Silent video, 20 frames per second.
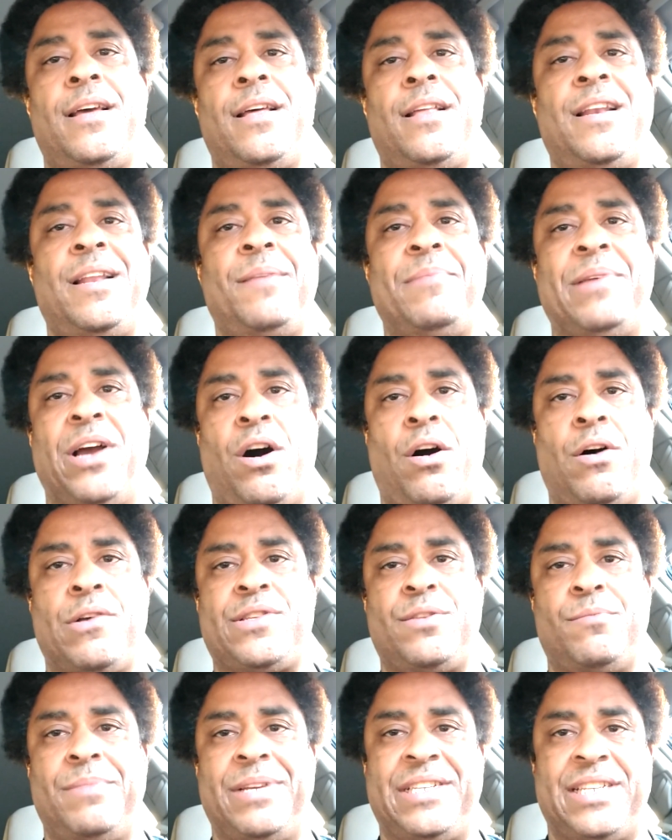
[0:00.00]
Let me
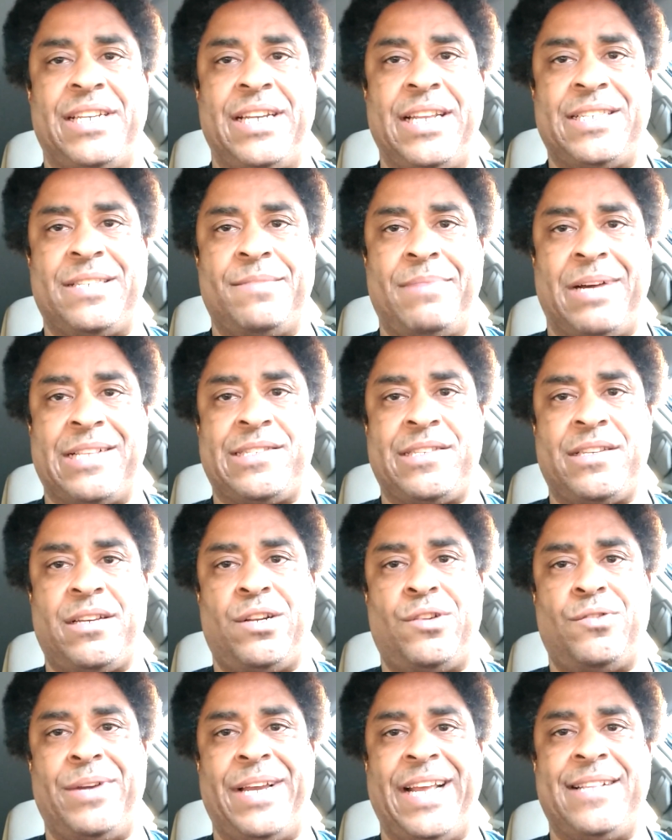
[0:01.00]
also mention this about
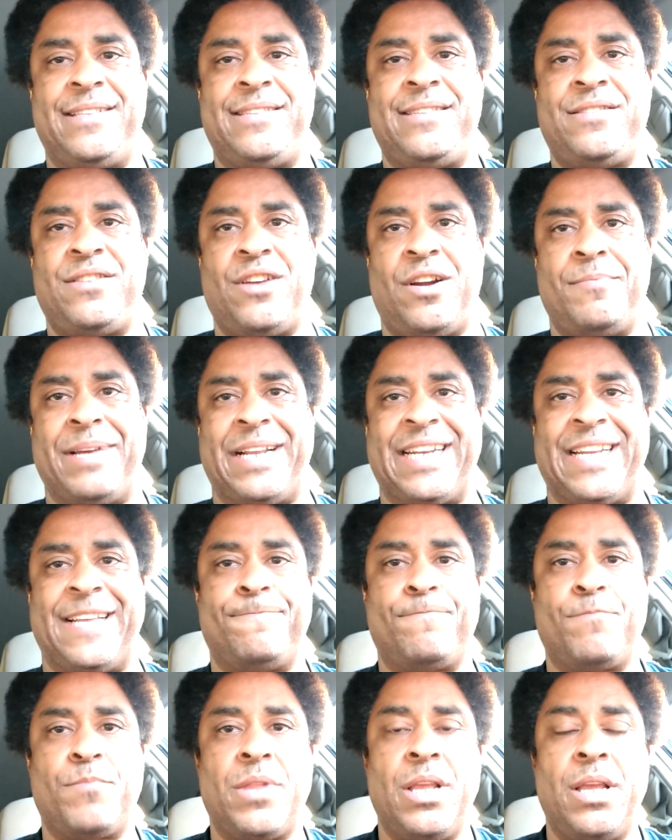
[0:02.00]
solo ads. Sorry about that.
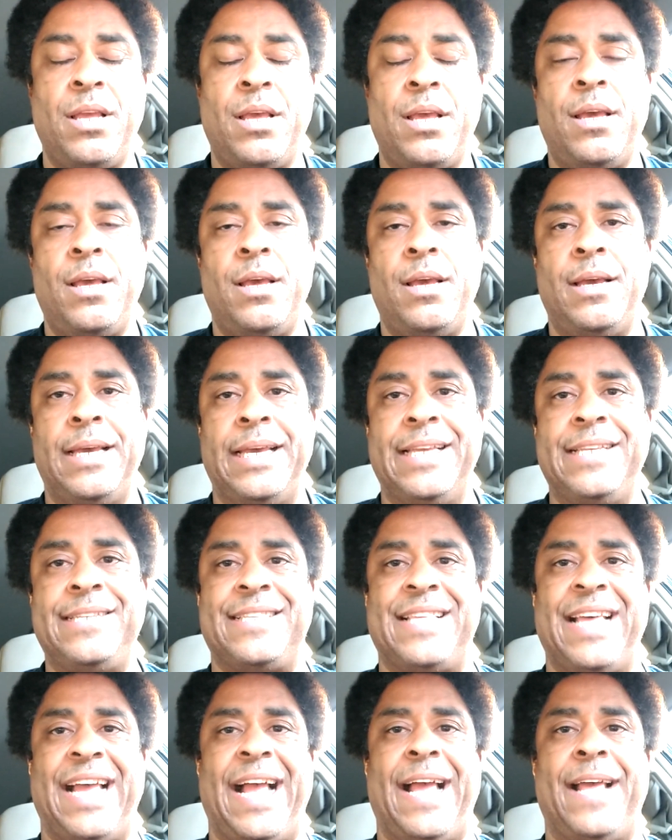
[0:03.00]
Is
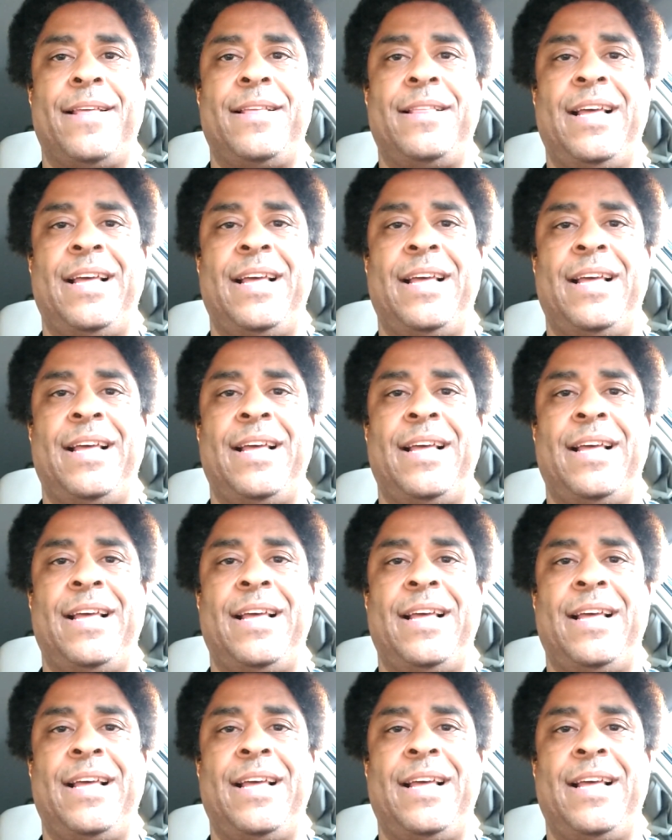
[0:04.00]
that